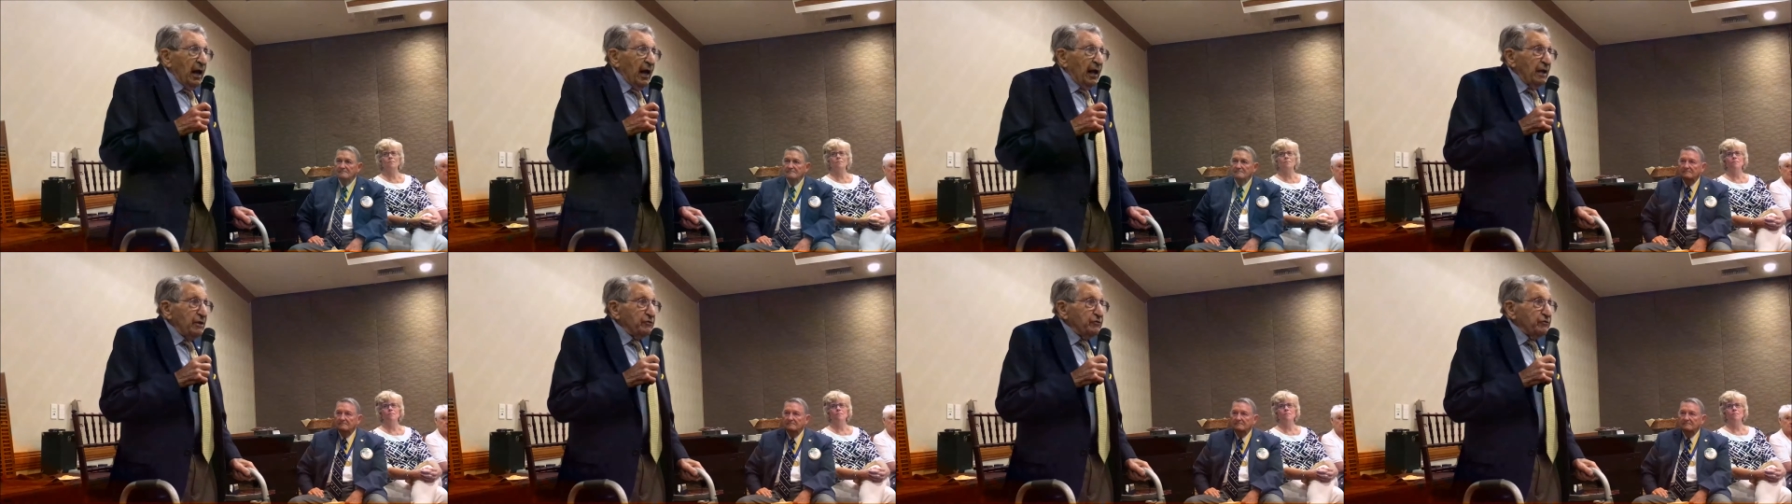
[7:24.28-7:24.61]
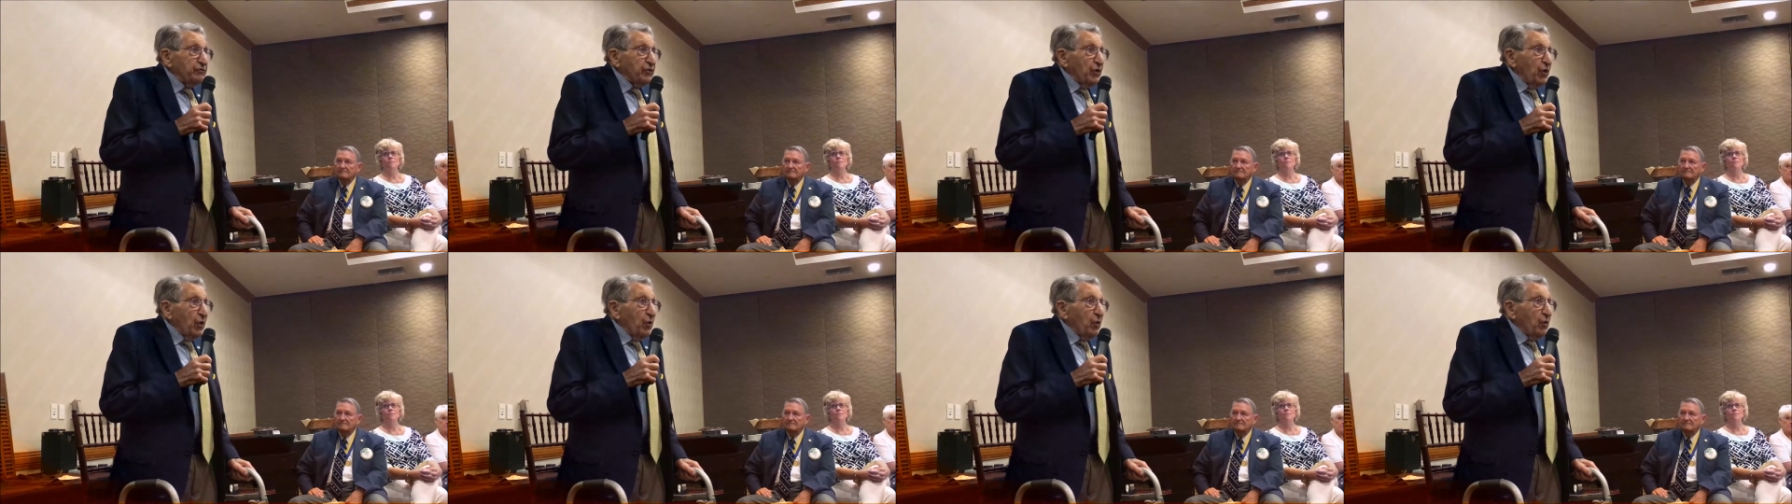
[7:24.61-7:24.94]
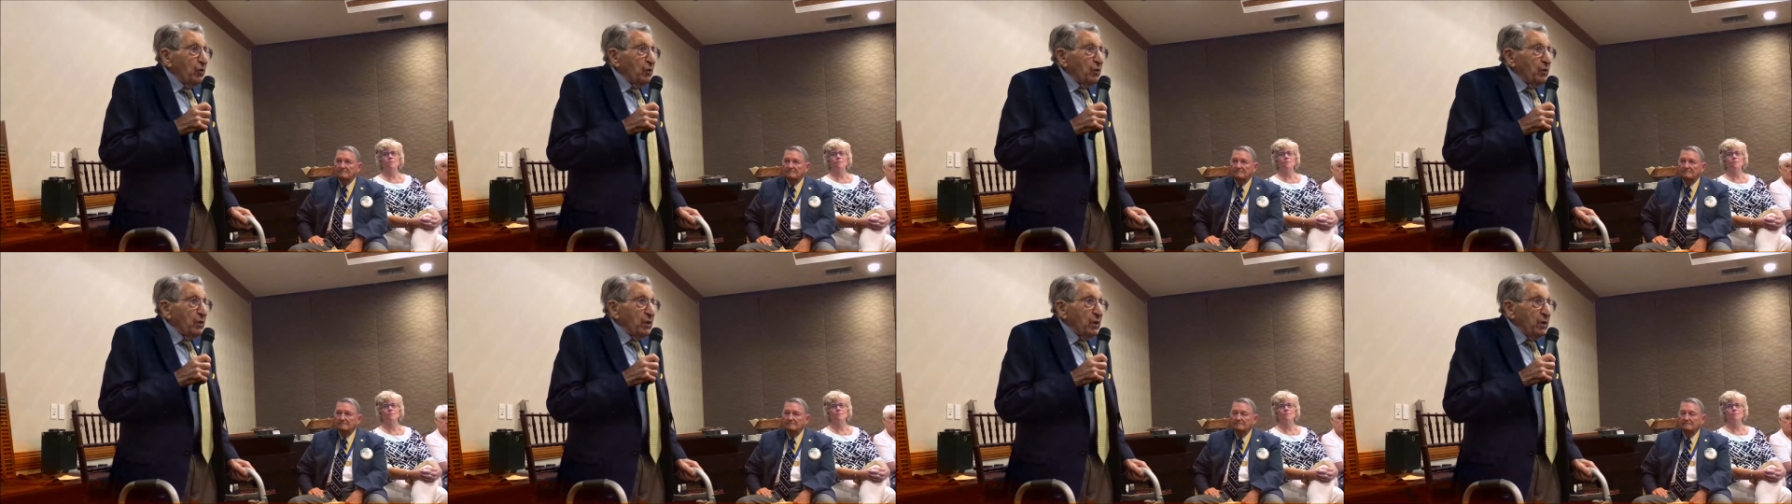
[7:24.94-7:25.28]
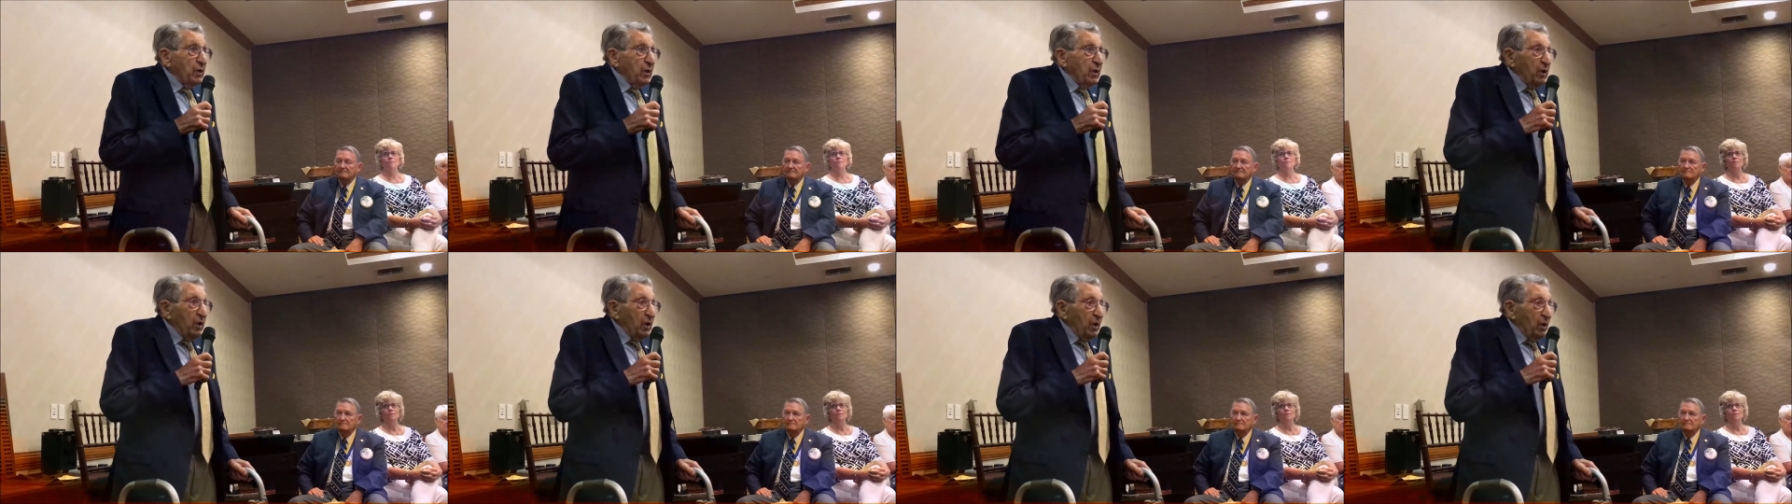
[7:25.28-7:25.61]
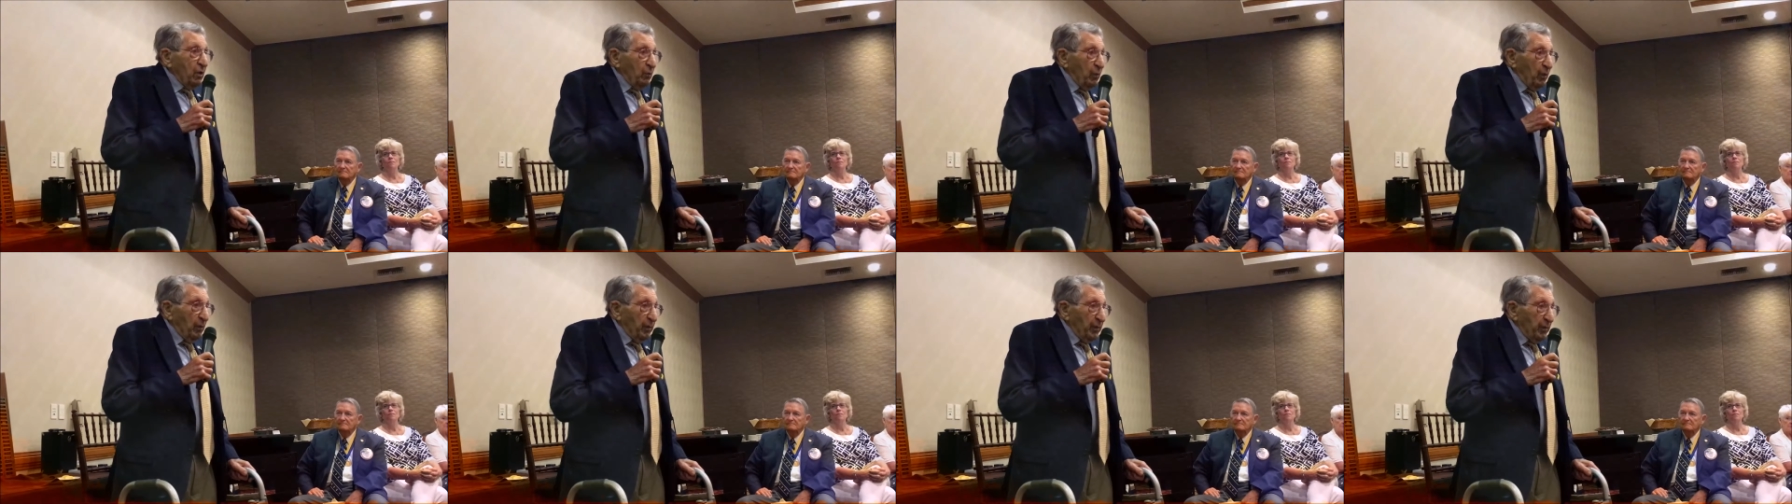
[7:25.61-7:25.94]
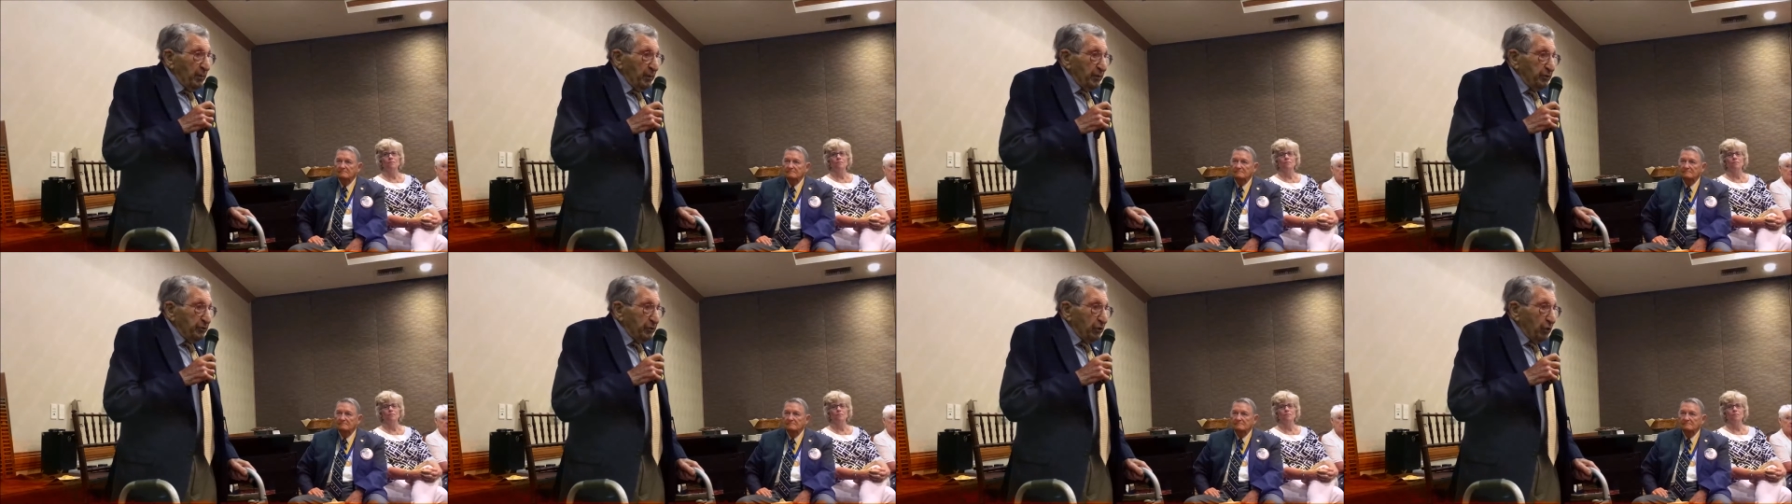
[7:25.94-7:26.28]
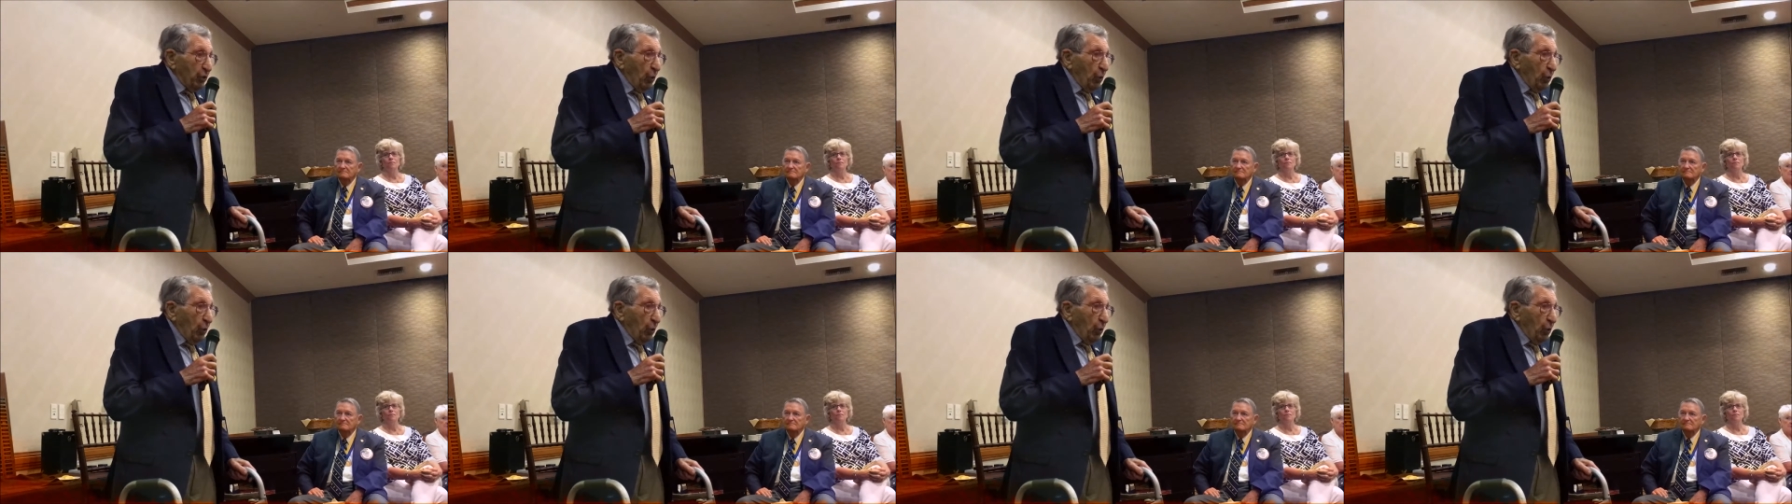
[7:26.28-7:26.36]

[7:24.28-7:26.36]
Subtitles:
And so when we went to